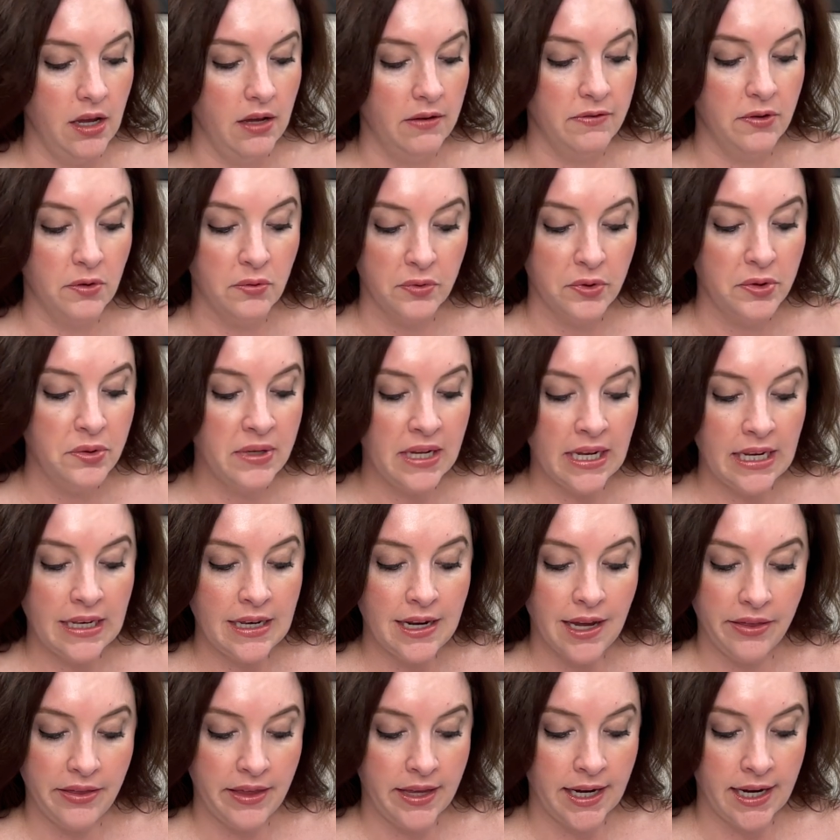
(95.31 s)
For Rooney,
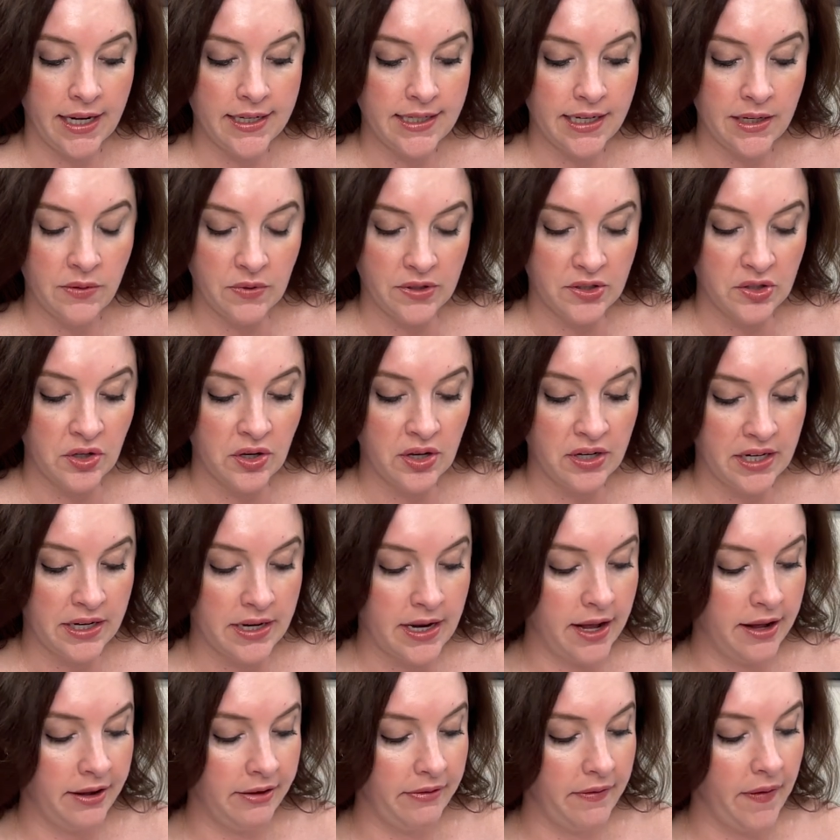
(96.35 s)
nothing I did was good
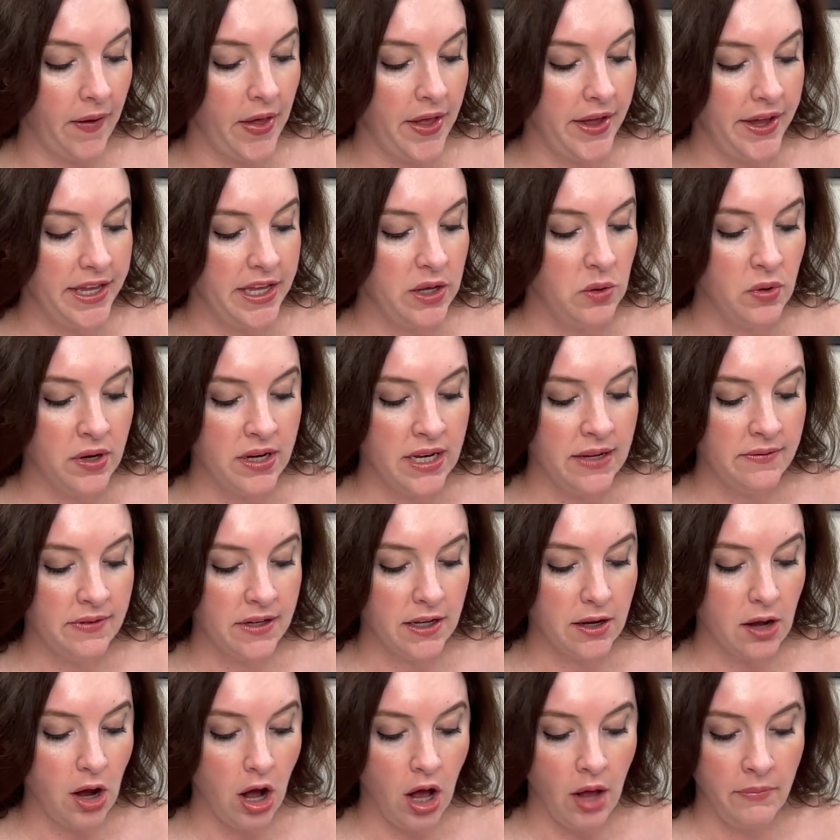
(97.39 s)
enough. He wouldn't
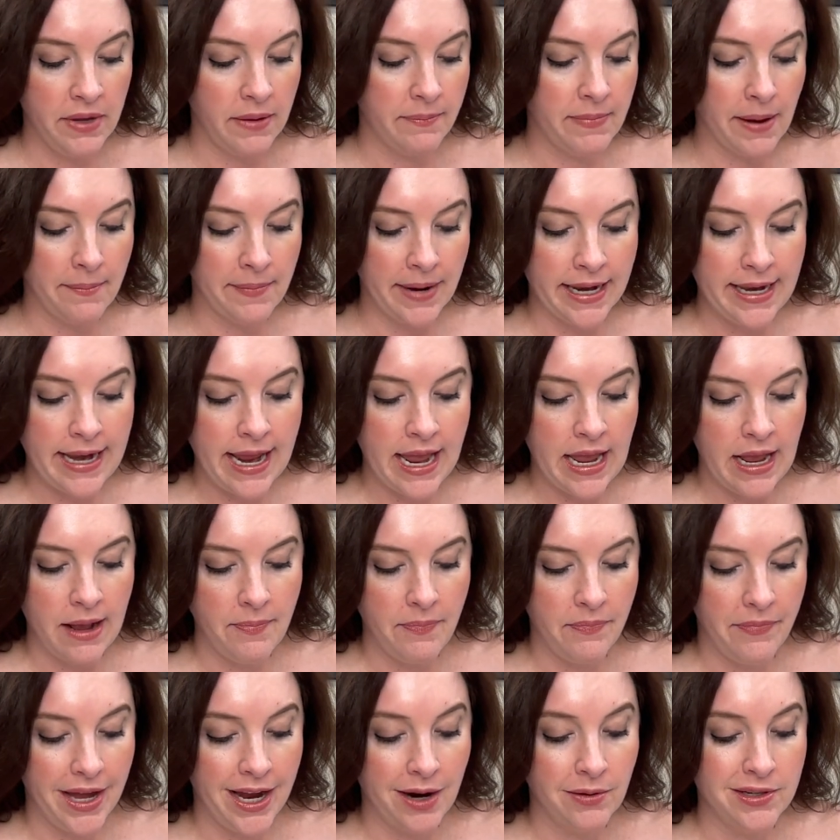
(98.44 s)
even call me by my
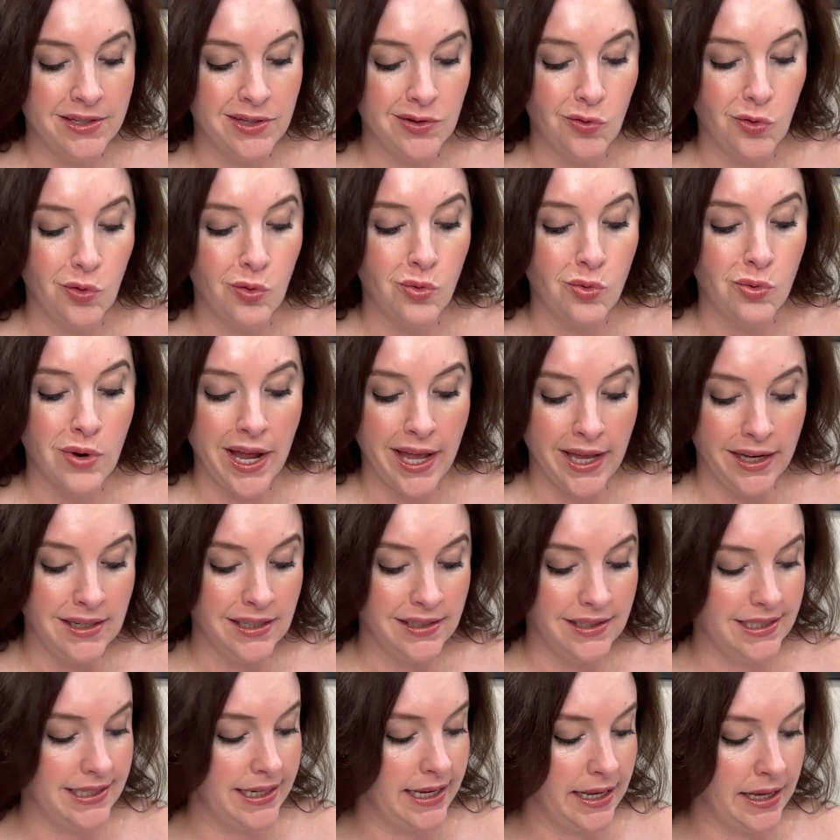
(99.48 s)
name. I was Red
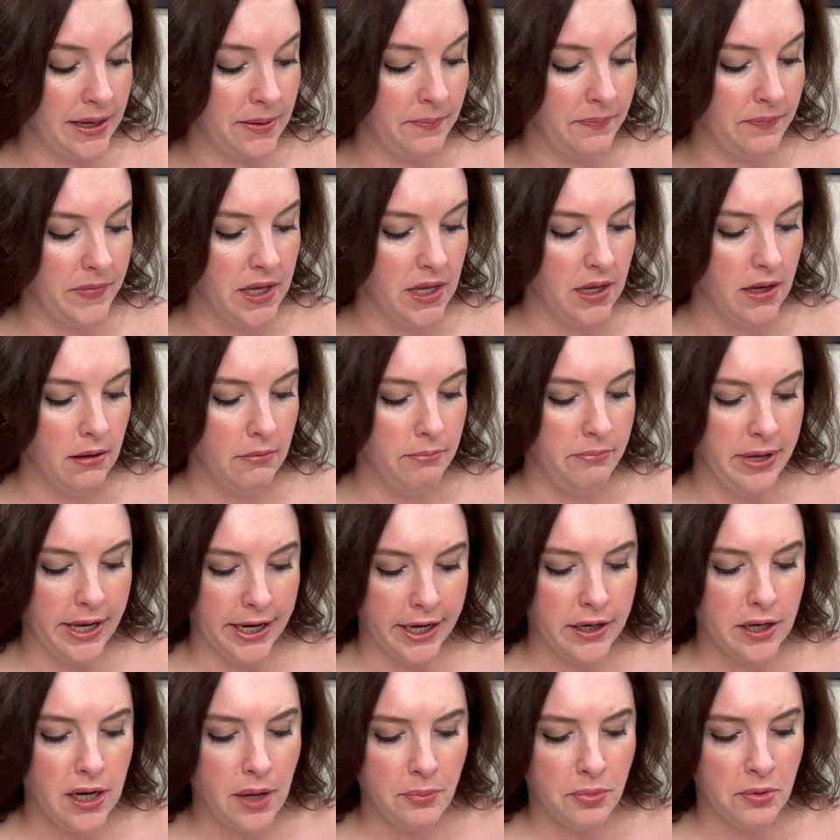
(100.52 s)
to him.
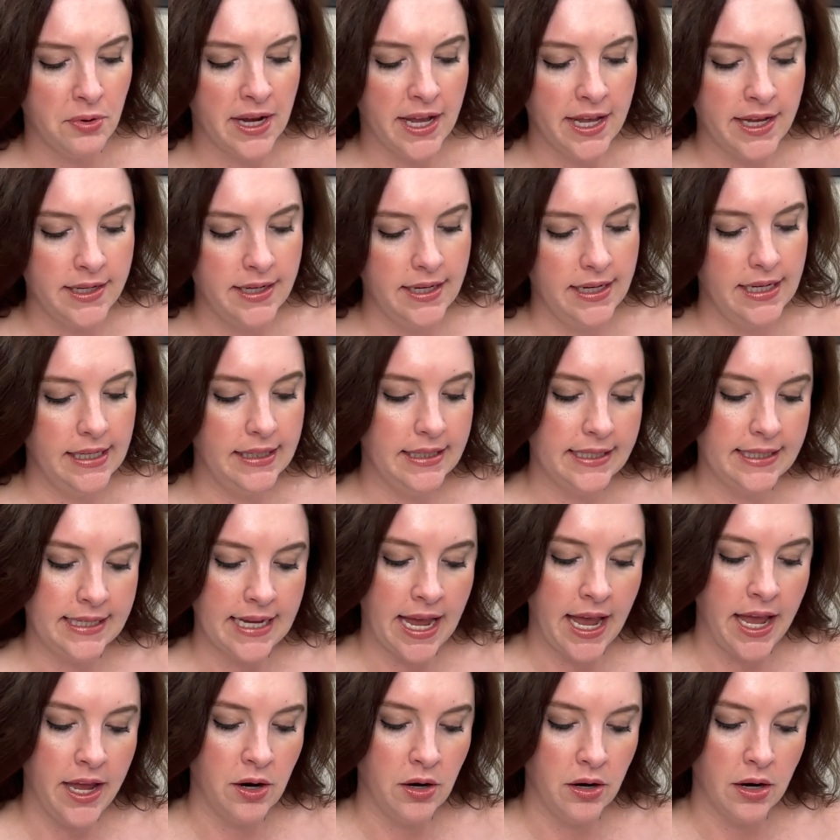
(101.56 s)
Pick it up, Red, he'd
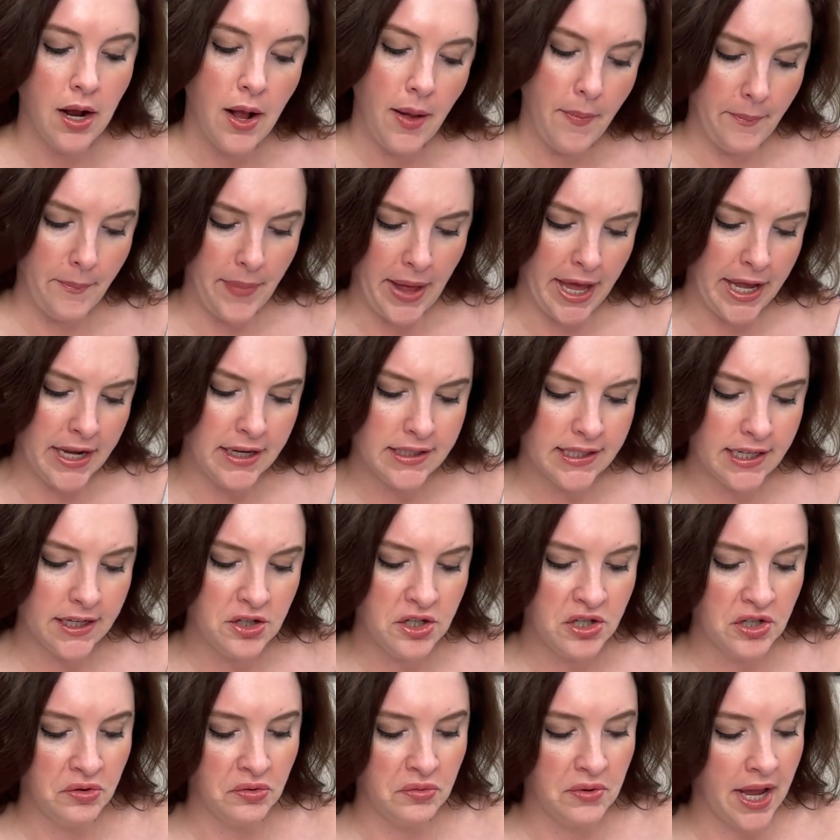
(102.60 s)
say, or pay
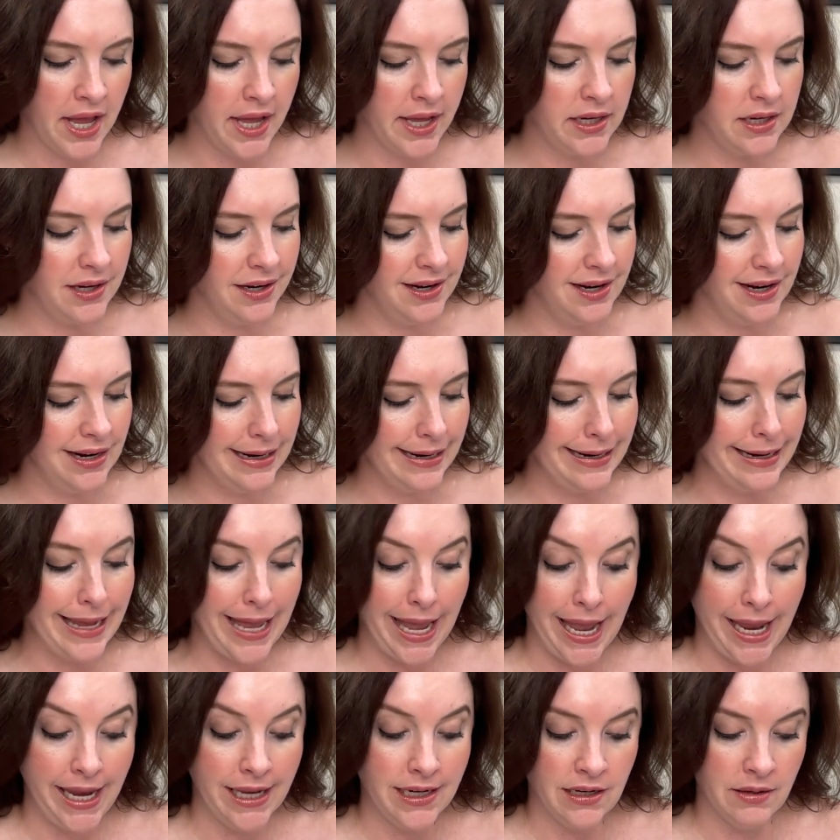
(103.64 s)
attention, Red. I
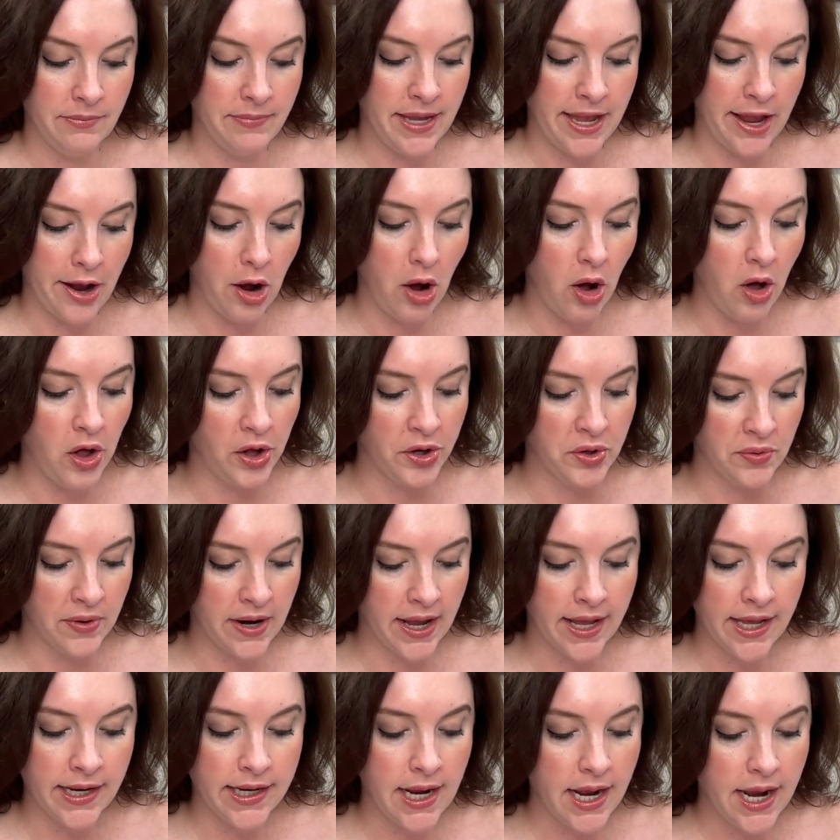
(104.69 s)
hated being called
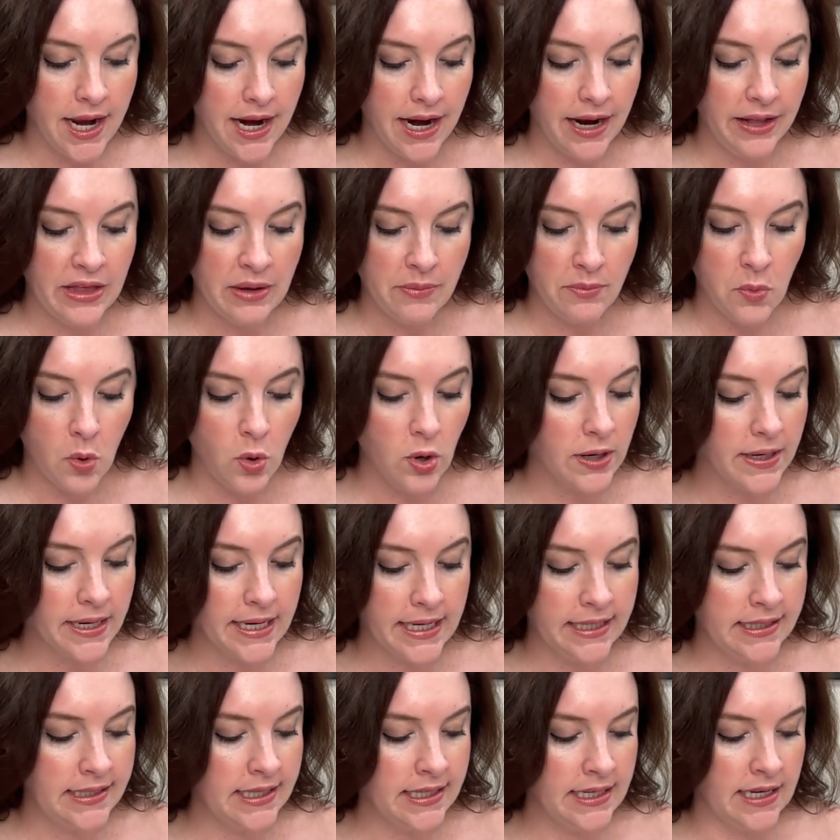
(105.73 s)
Red, and the more
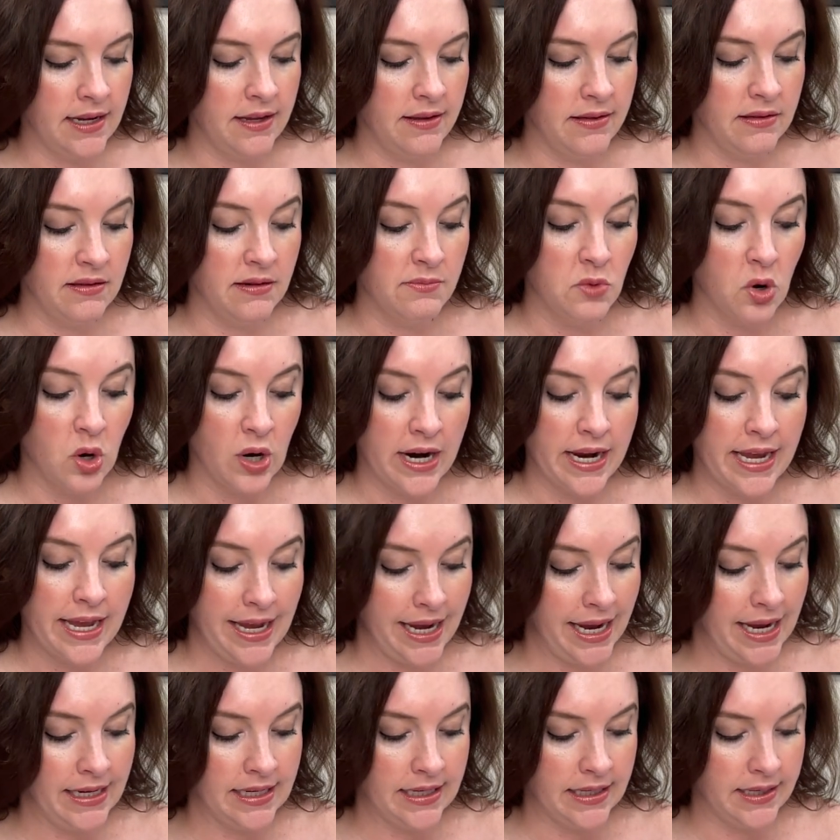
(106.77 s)
he did it, the more I
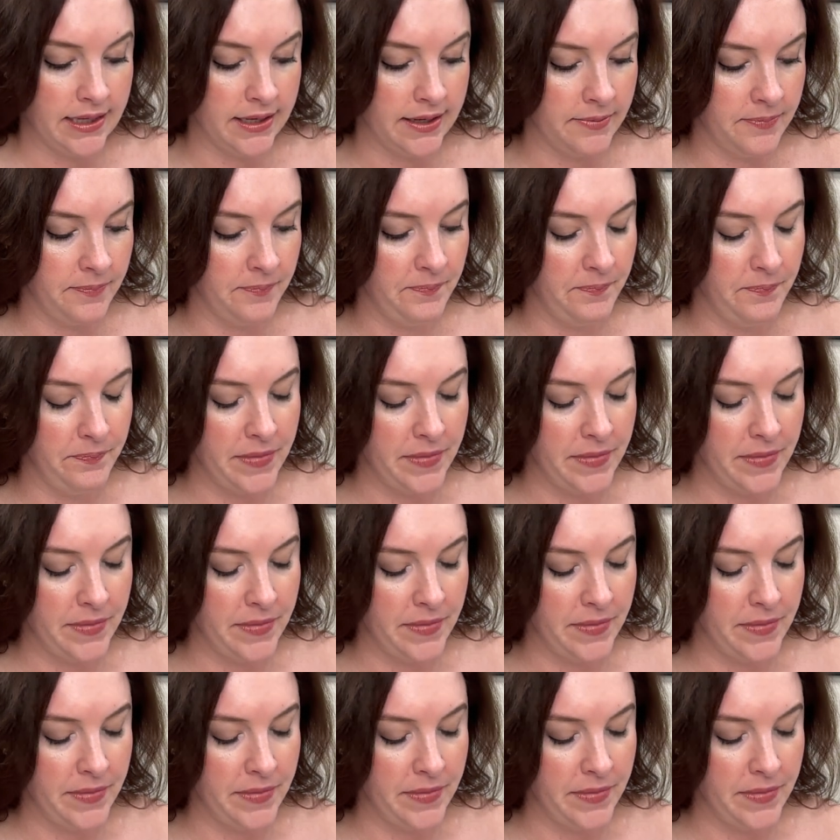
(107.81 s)
hated him.